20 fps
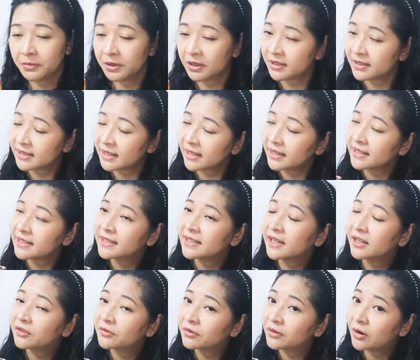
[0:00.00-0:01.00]
because like I
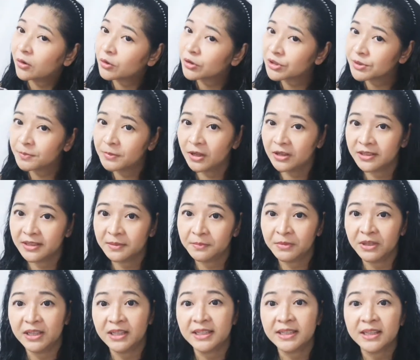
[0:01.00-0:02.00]
said, orange blossom
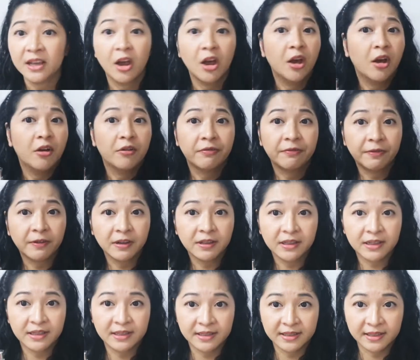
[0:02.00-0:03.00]
is
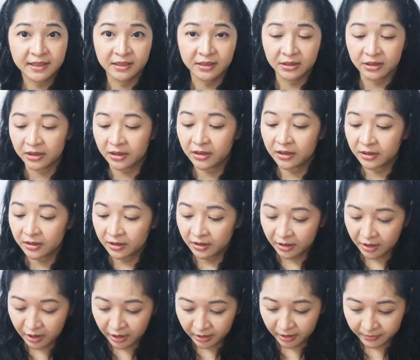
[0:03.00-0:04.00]
front and center
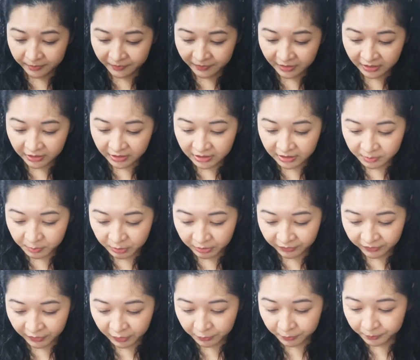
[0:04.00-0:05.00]
in this
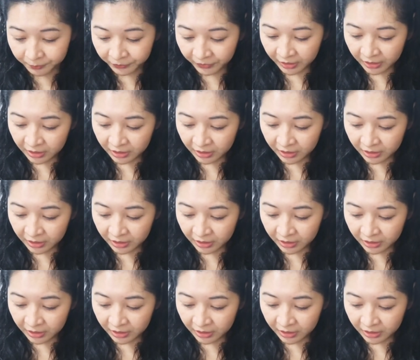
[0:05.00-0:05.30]
perfume.